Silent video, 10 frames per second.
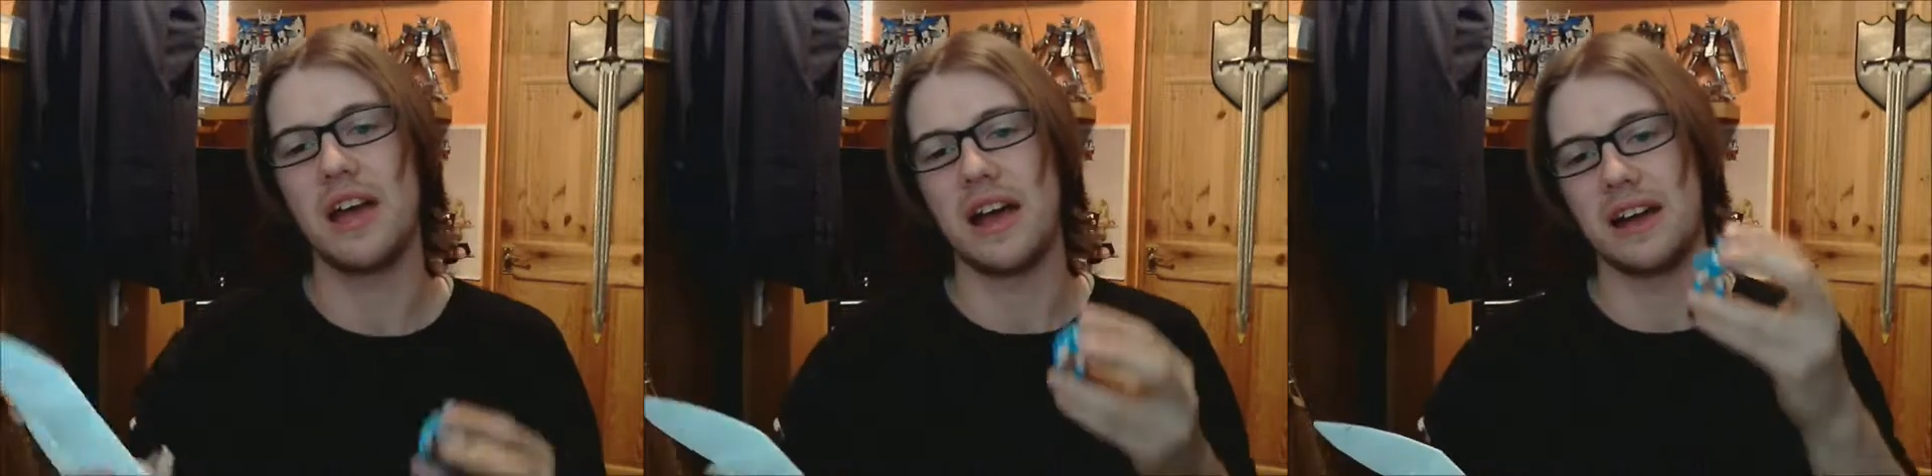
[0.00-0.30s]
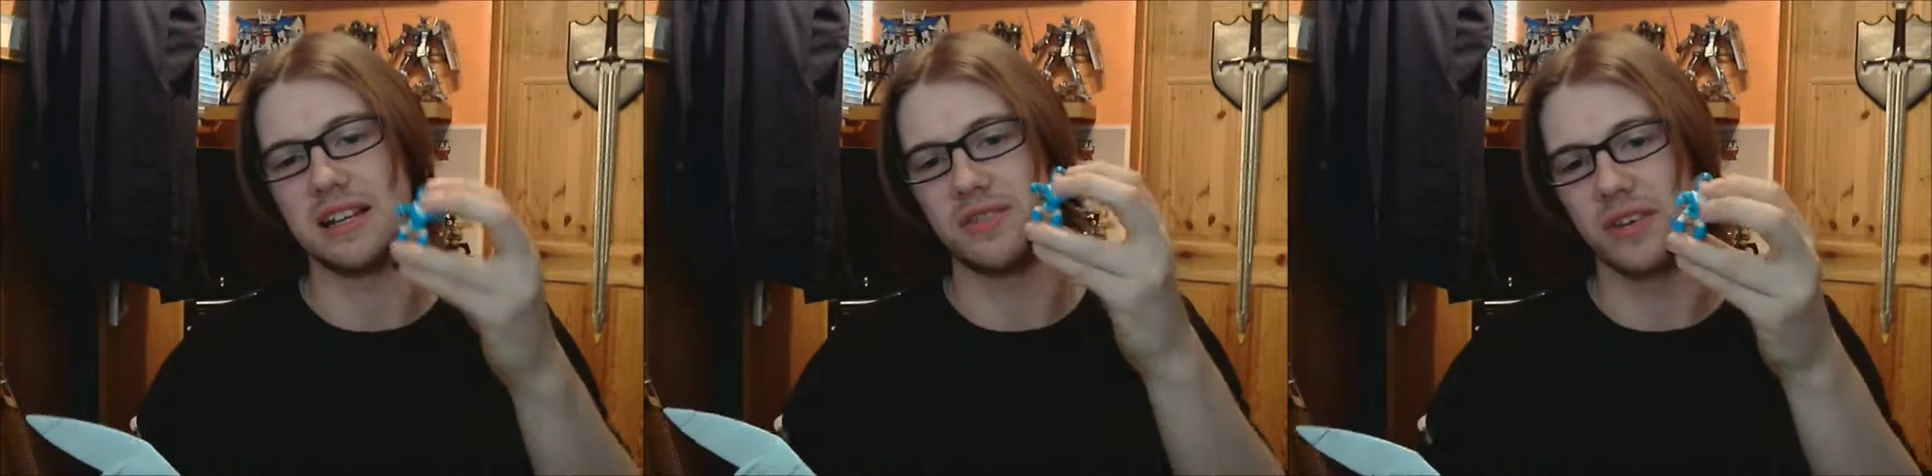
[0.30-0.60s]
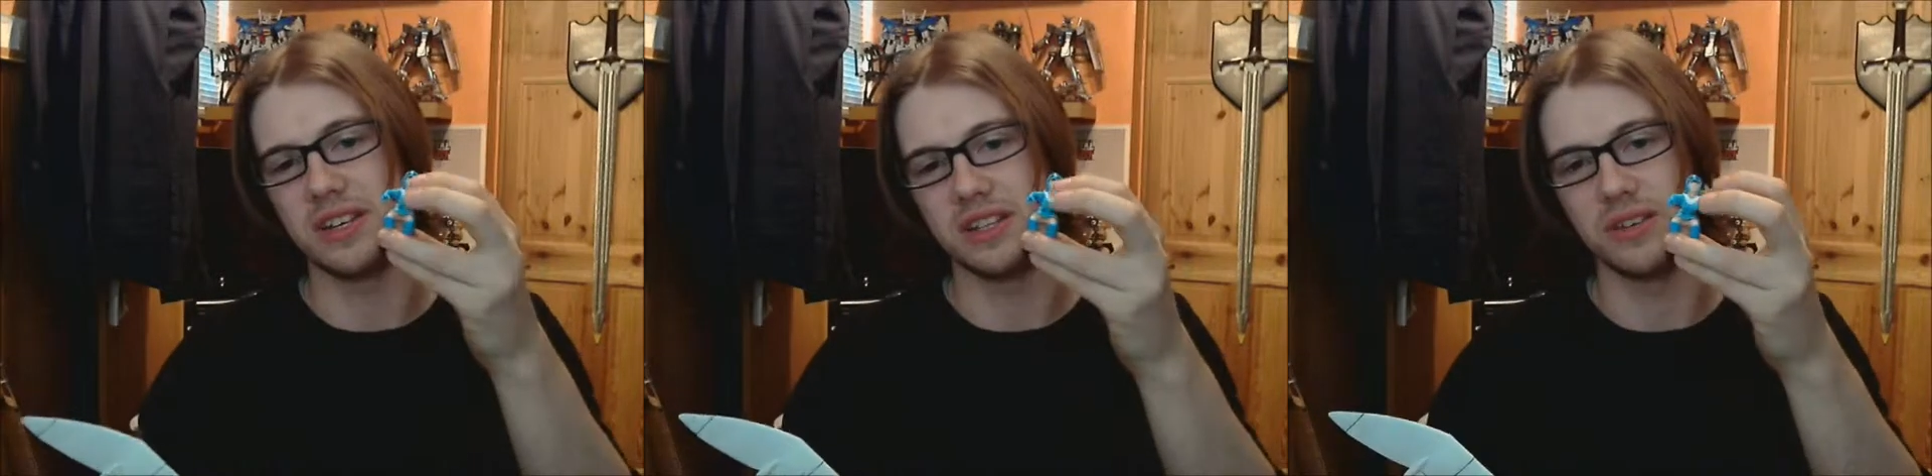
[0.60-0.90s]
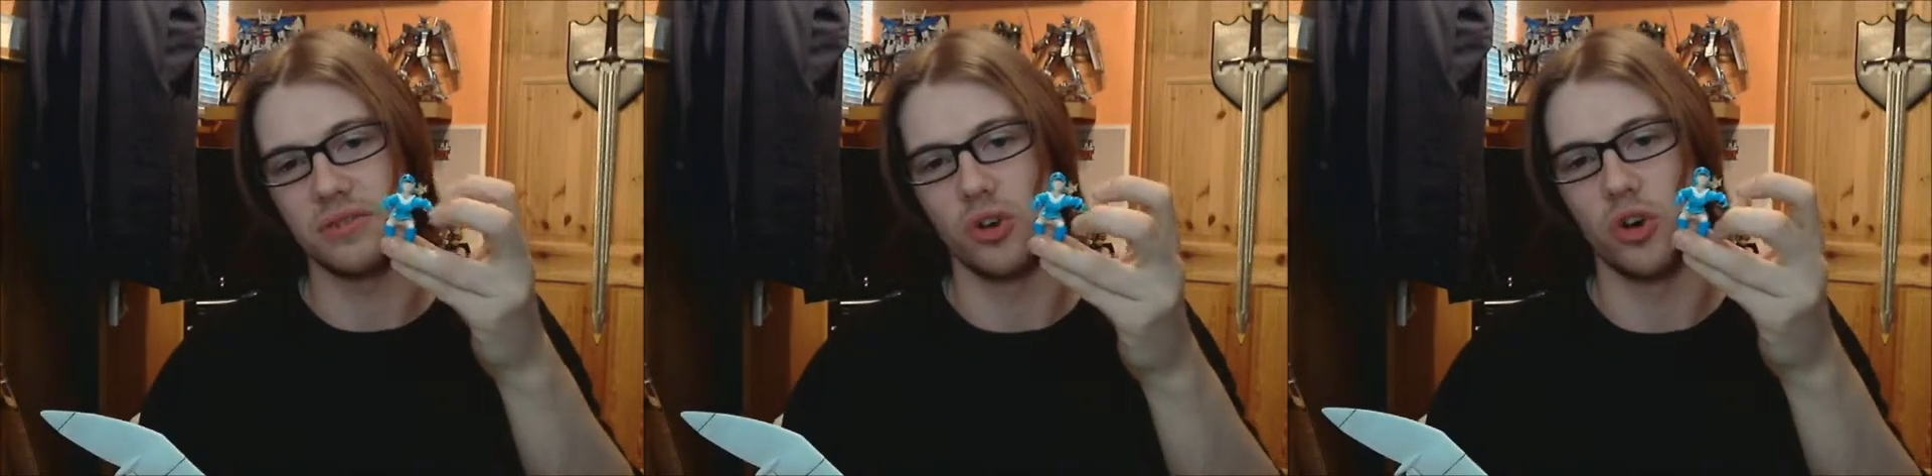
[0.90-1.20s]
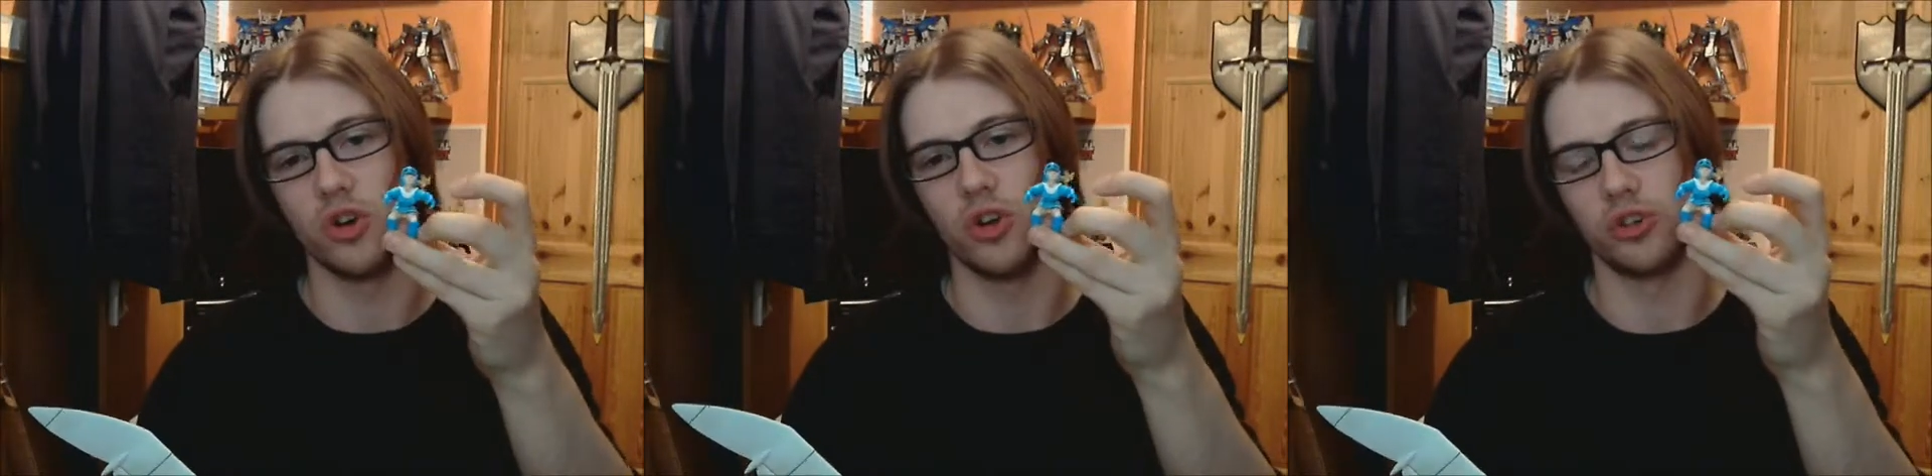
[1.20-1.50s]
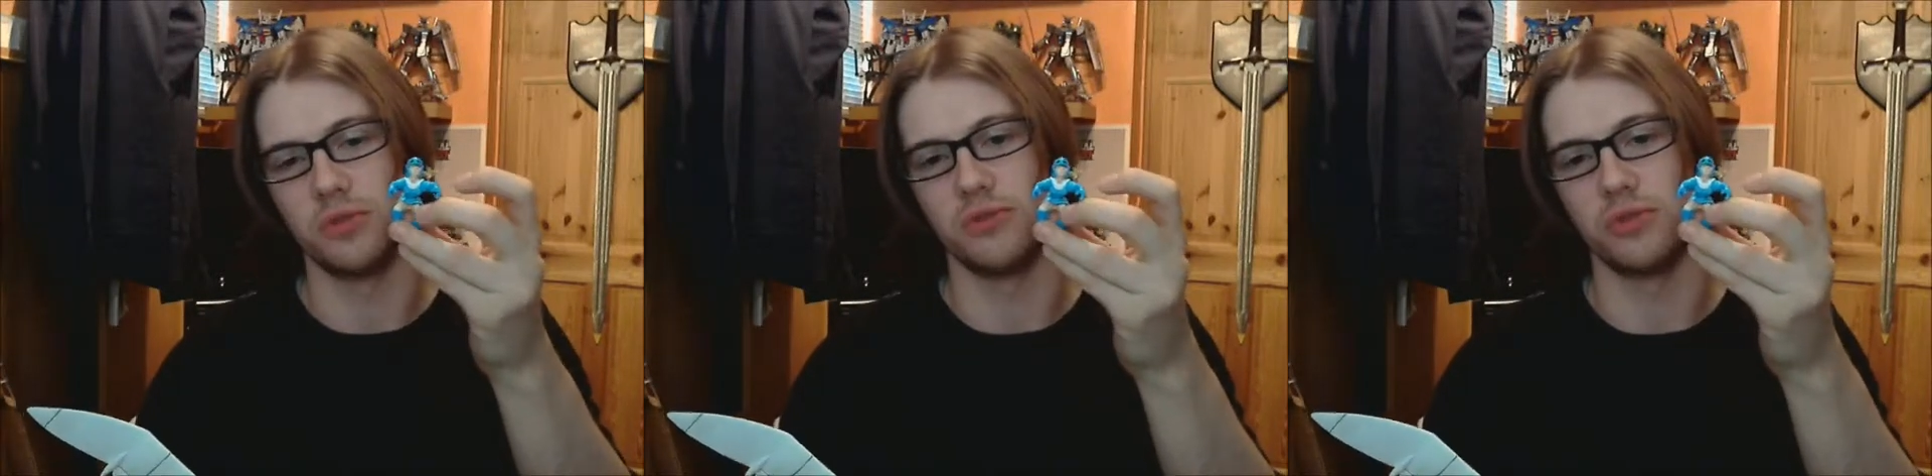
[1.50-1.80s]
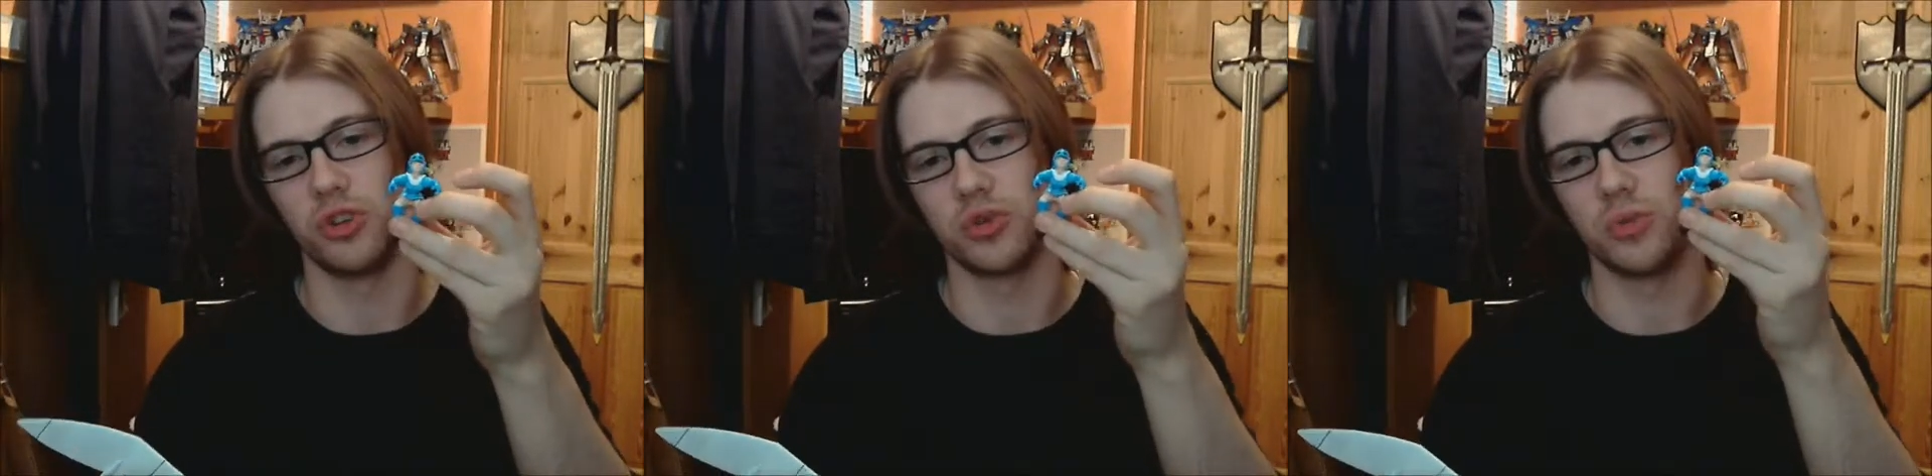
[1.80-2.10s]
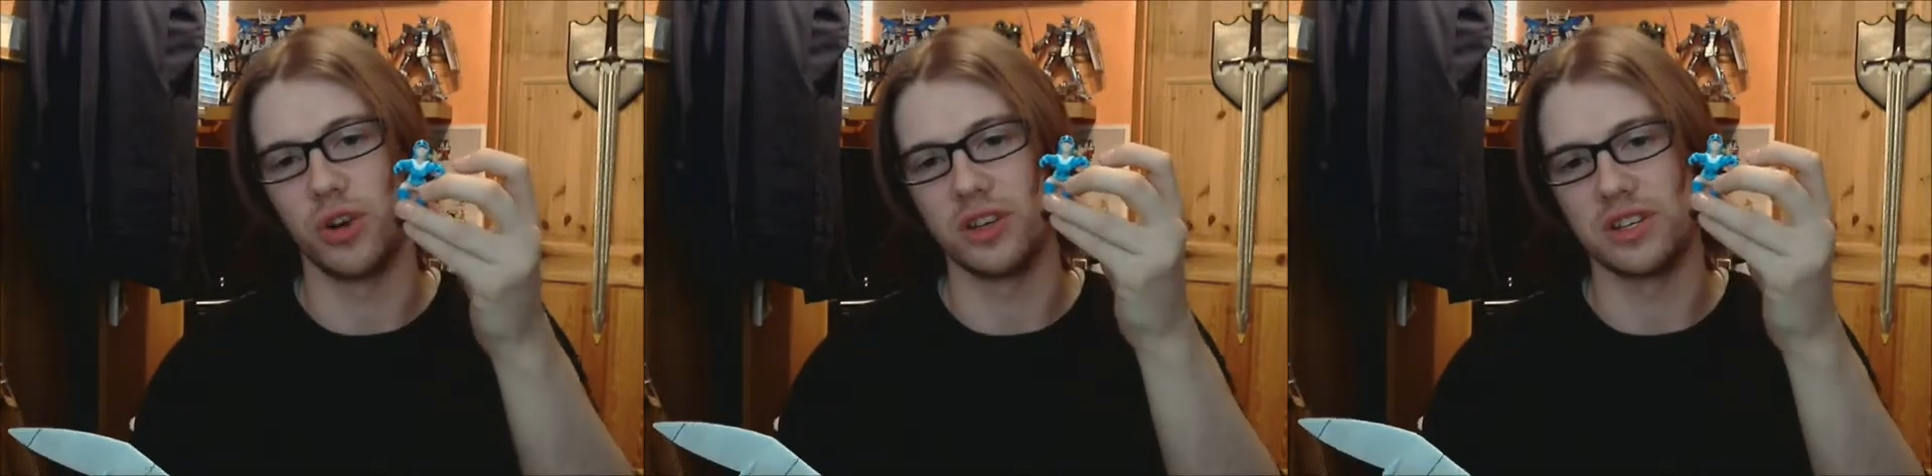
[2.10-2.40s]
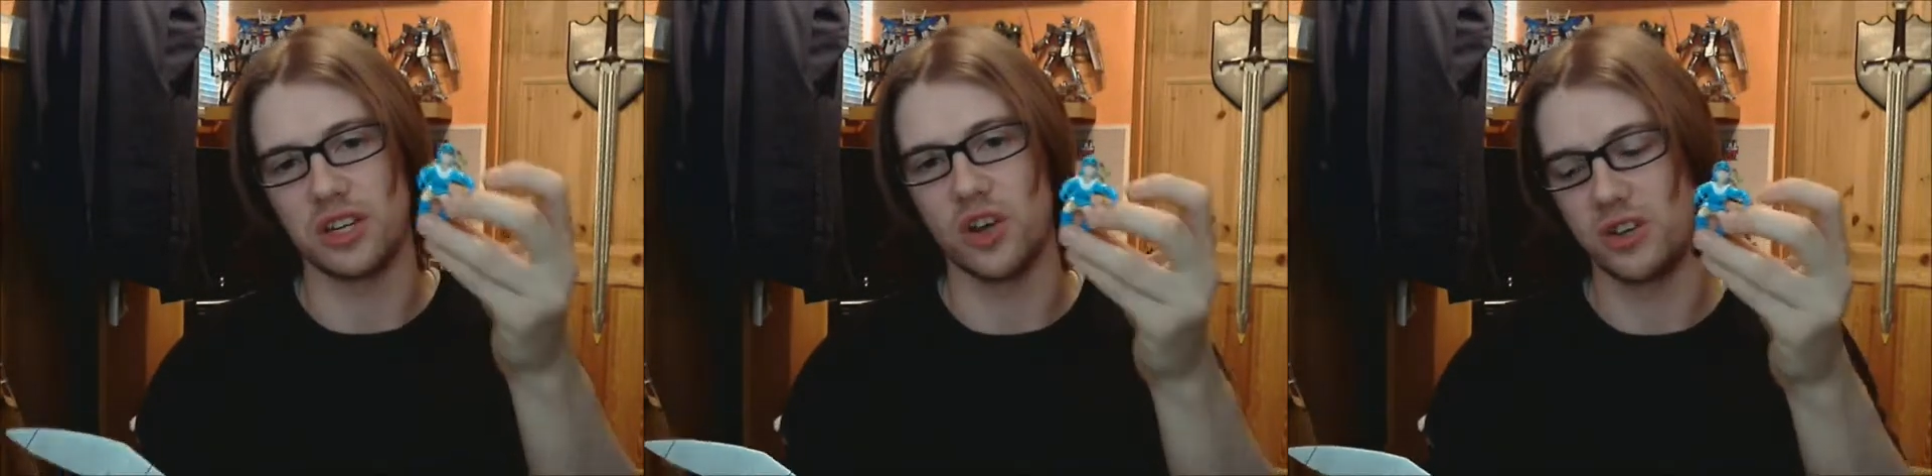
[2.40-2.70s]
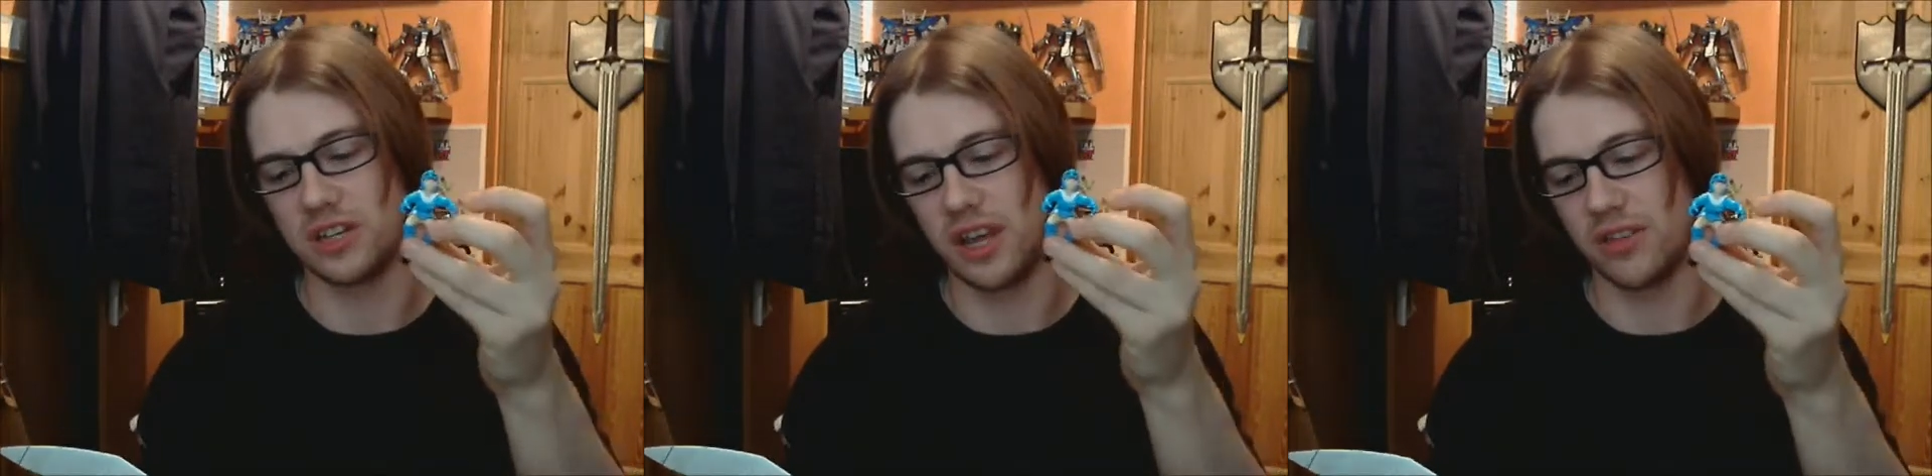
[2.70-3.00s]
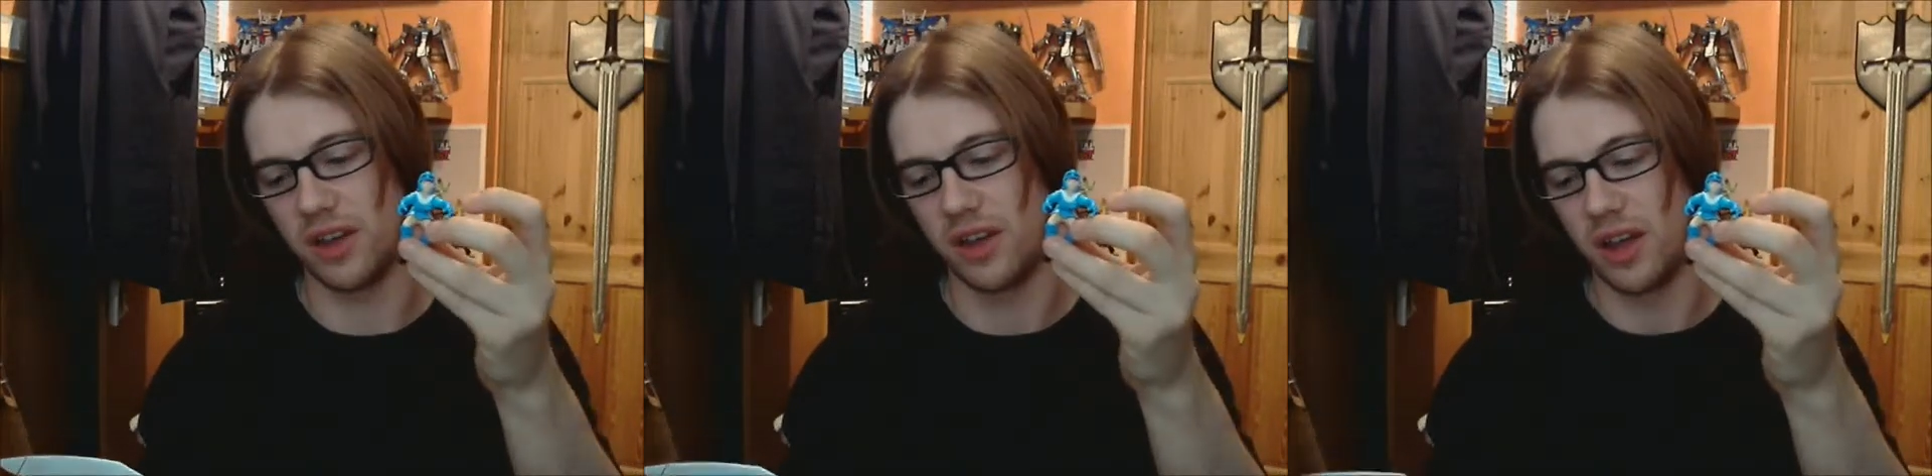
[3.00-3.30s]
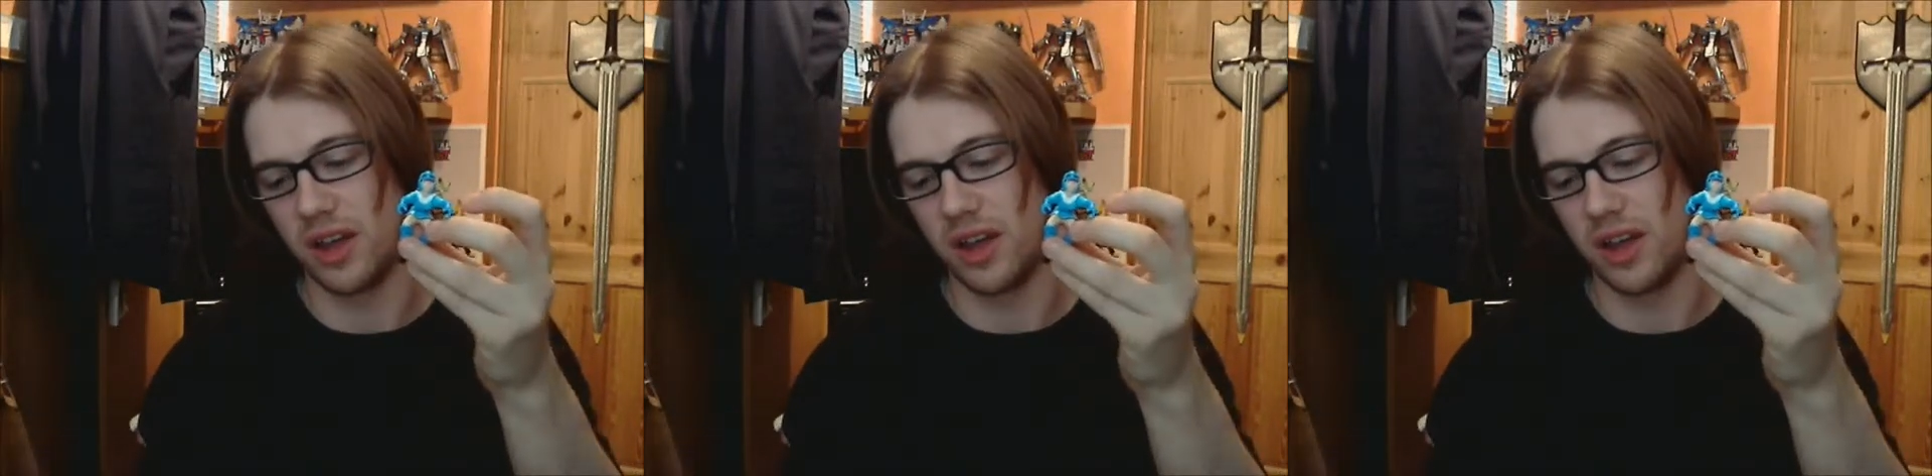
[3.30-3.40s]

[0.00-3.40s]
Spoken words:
and it's very easy for her not to be flush when I stick her together